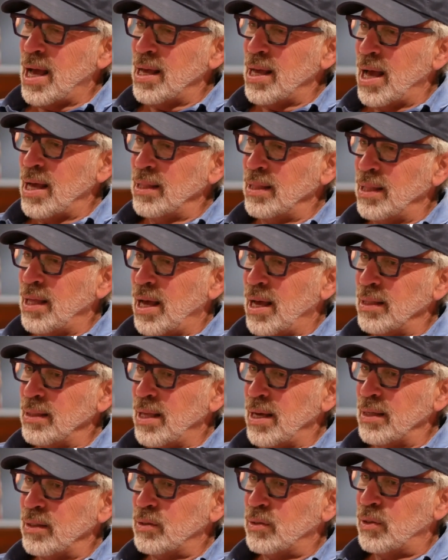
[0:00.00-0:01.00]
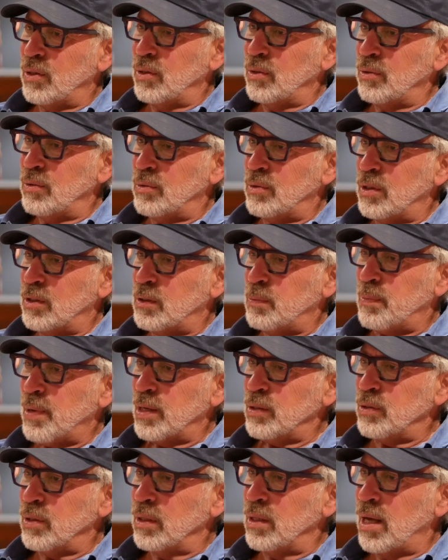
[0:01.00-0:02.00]
I like to
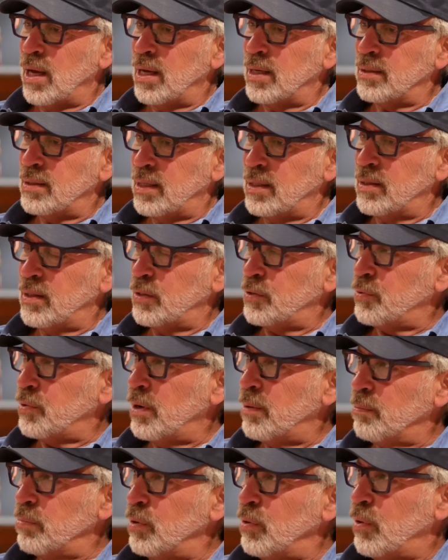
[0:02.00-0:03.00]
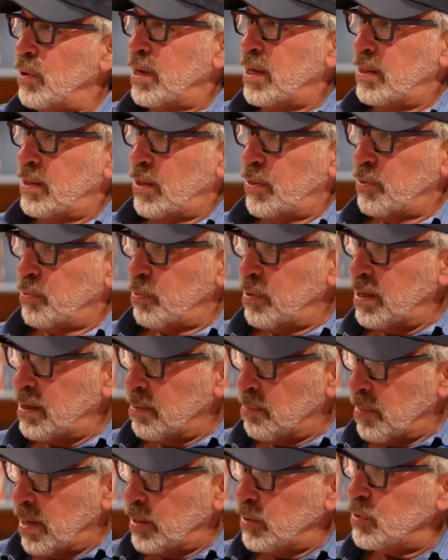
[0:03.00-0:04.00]
specialize in the trompe l'oeil, in the
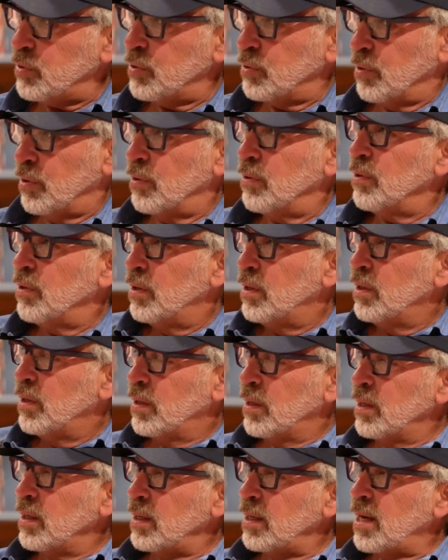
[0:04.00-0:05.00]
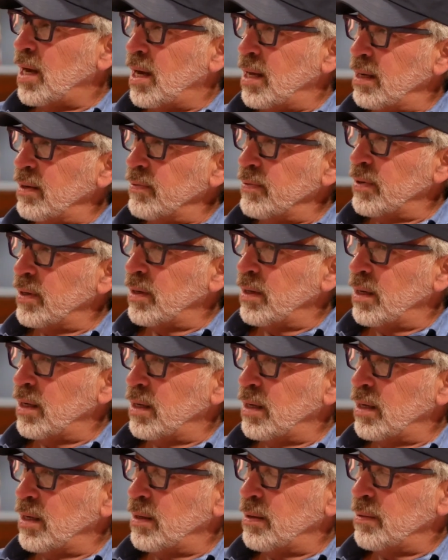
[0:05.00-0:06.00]
three-dimensional kind of
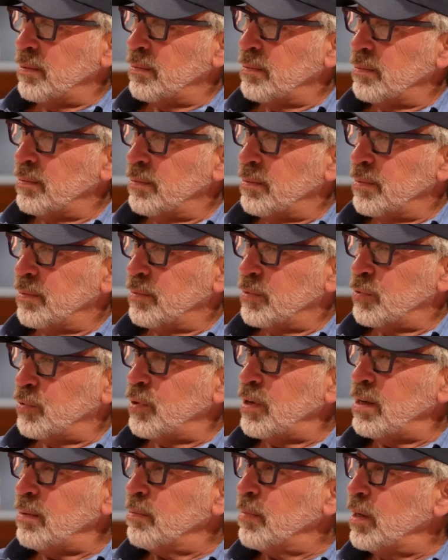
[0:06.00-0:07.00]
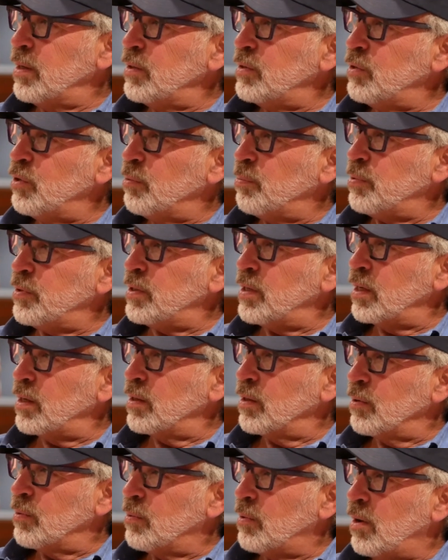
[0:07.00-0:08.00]
a treatment to a
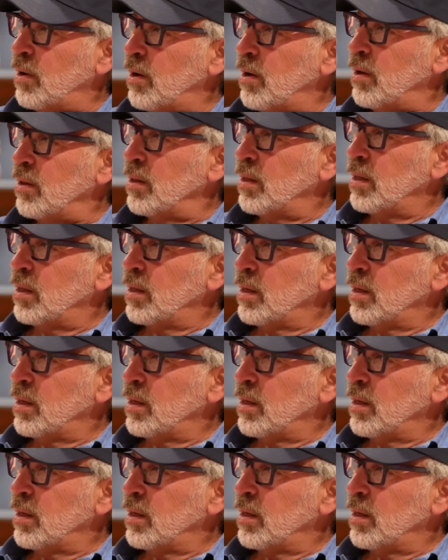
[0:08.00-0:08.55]
particular wall.